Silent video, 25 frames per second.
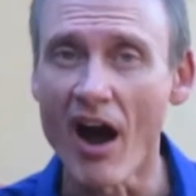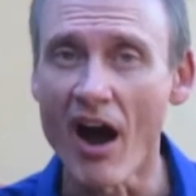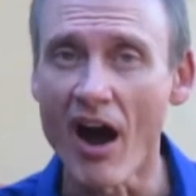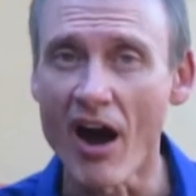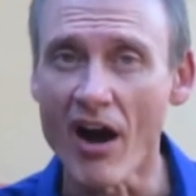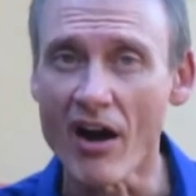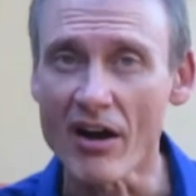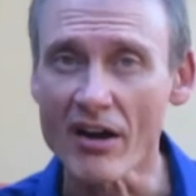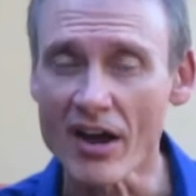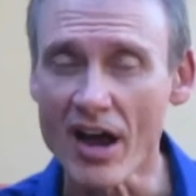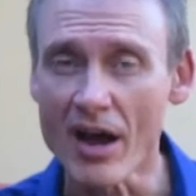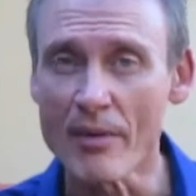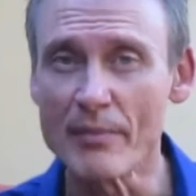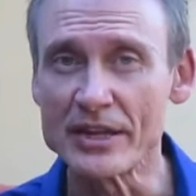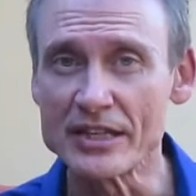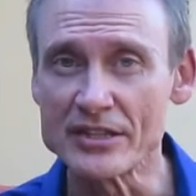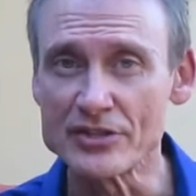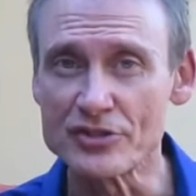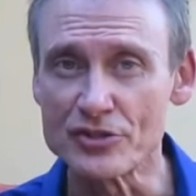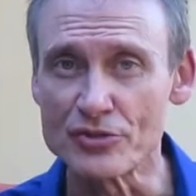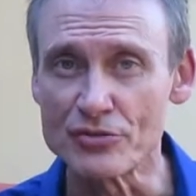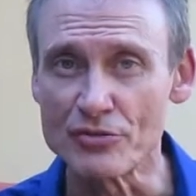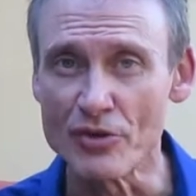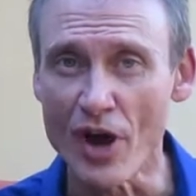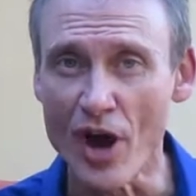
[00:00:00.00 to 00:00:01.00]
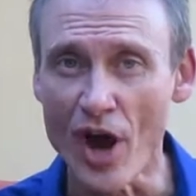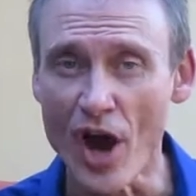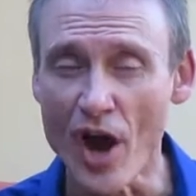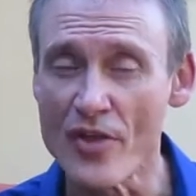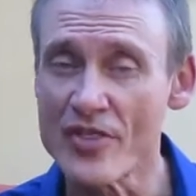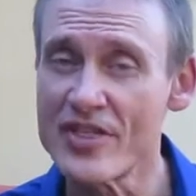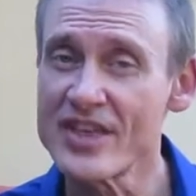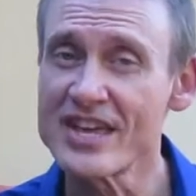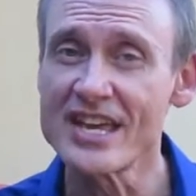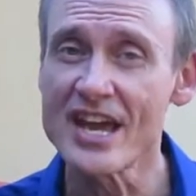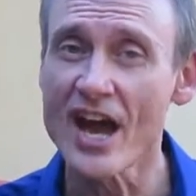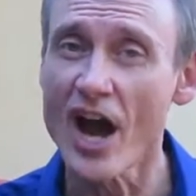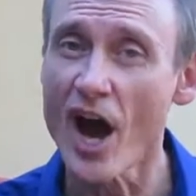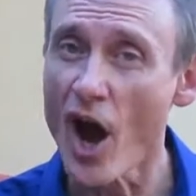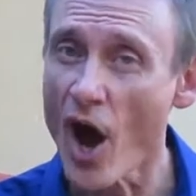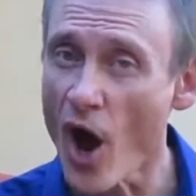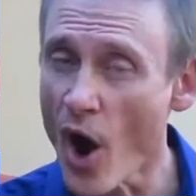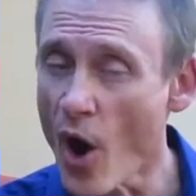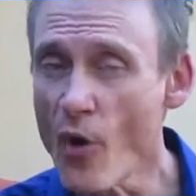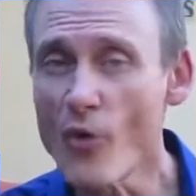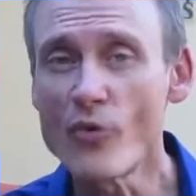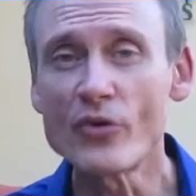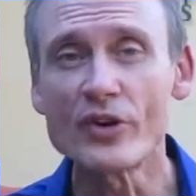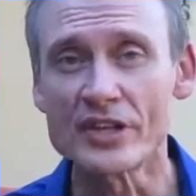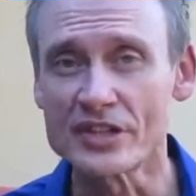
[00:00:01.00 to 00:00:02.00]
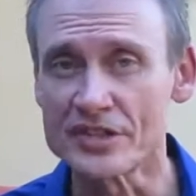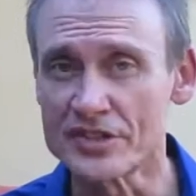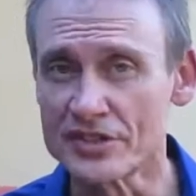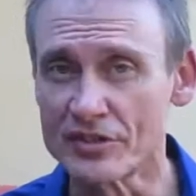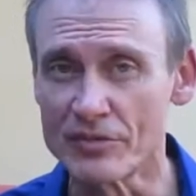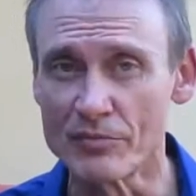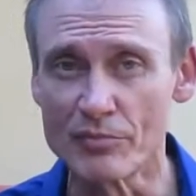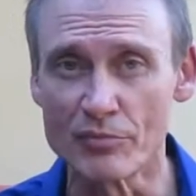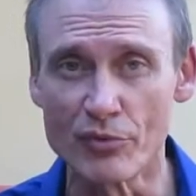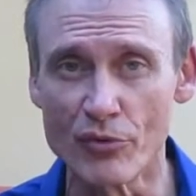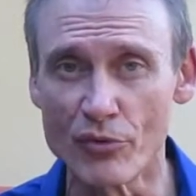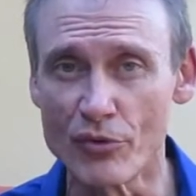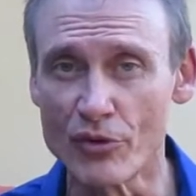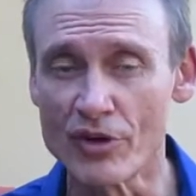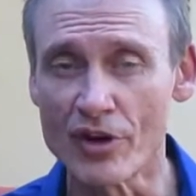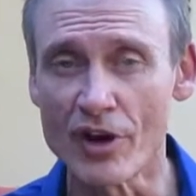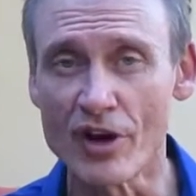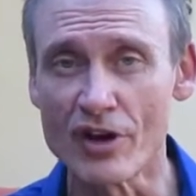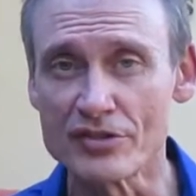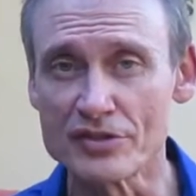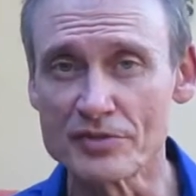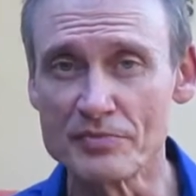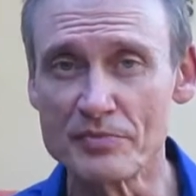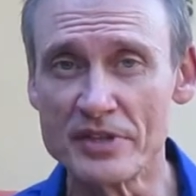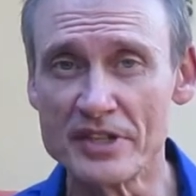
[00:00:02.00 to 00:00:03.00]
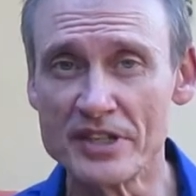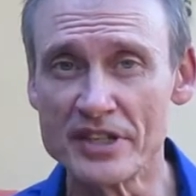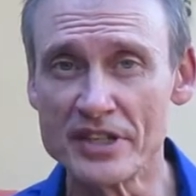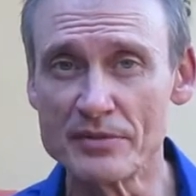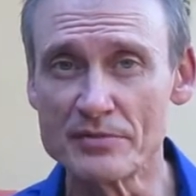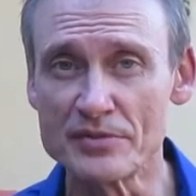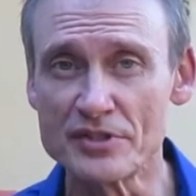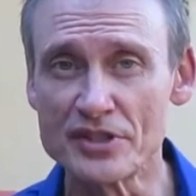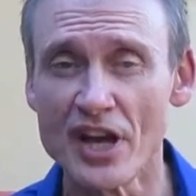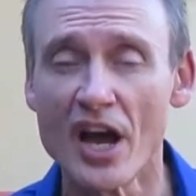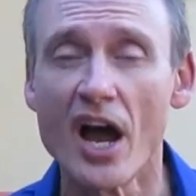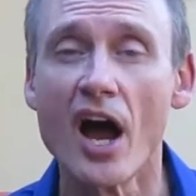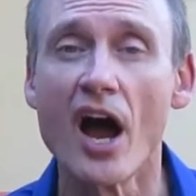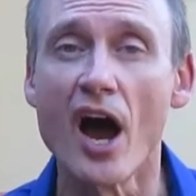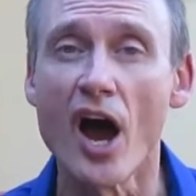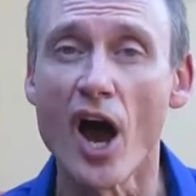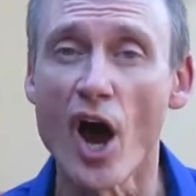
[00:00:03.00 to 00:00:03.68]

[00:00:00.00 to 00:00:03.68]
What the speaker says: are coming to the oldest of broadcast mediums,